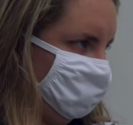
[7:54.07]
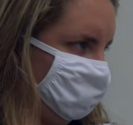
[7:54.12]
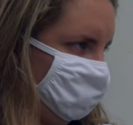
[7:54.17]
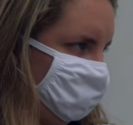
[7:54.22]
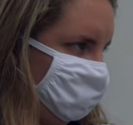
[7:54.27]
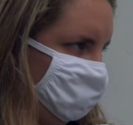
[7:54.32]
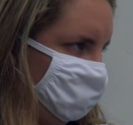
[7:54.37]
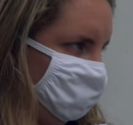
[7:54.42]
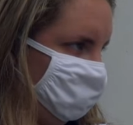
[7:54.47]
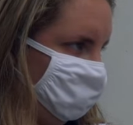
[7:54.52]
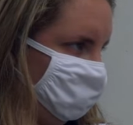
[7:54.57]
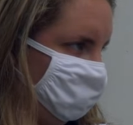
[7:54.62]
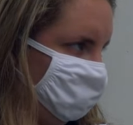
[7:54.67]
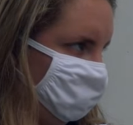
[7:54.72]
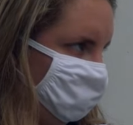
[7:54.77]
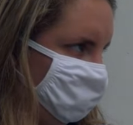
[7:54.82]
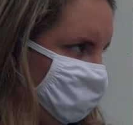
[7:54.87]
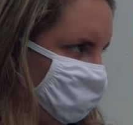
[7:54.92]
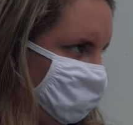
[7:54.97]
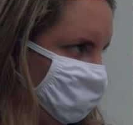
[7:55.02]

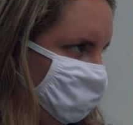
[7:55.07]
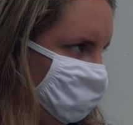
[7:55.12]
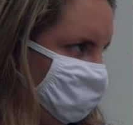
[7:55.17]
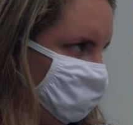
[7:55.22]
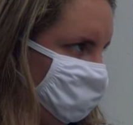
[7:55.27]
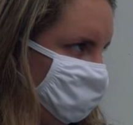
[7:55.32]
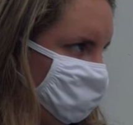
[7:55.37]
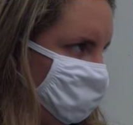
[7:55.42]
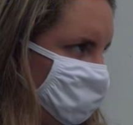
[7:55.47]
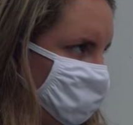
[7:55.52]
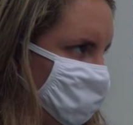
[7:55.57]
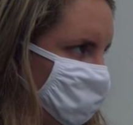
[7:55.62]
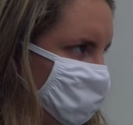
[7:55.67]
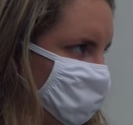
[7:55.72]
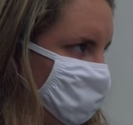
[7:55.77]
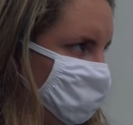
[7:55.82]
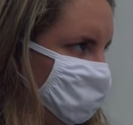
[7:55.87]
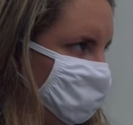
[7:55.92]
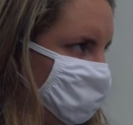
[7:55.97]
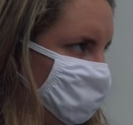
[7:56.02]

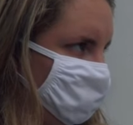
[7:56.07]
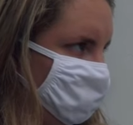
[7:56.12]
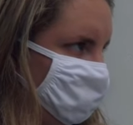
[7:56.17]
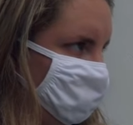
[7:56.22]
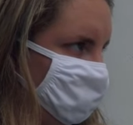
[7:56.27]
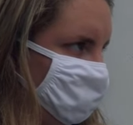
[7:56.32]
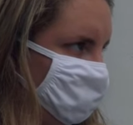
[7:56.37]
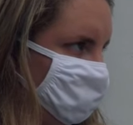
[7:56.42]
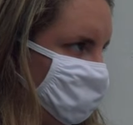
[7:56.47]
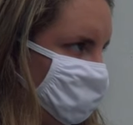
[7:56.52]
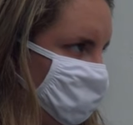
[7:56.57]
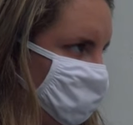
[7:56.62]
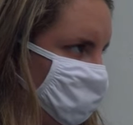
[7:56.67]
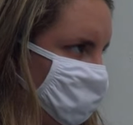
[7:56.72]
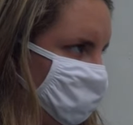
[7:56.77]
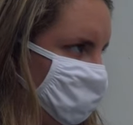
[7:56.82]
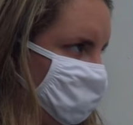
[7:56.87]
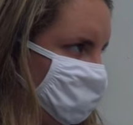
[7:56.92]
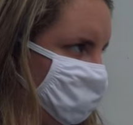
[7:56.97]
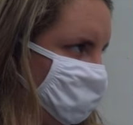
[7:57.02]

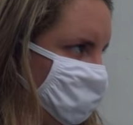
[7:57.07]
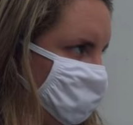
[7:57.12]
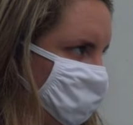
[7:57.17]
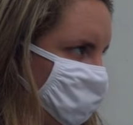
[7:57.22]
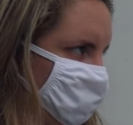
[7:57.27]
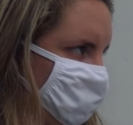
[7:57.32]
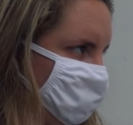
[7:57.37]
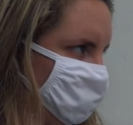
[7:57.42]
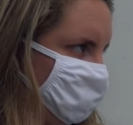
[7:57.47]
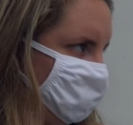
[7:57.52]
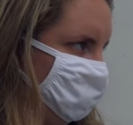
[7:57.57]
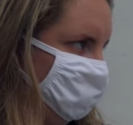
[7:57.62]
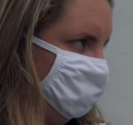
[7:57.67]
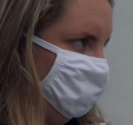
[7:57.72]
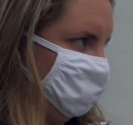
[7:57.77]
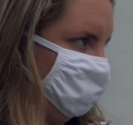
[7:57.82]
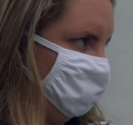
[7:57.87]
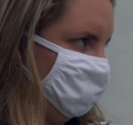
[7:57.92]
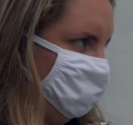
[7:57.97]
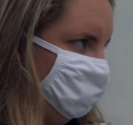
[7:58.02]

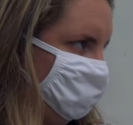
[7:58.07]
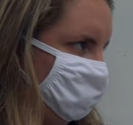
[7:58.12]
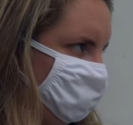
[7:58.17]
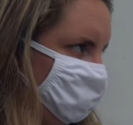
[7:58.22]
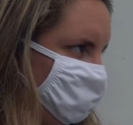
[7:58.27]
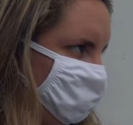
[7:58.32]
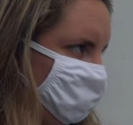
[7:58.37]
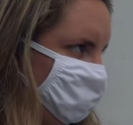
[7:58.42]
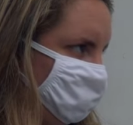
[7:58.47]
No words are spoken by the person on screen.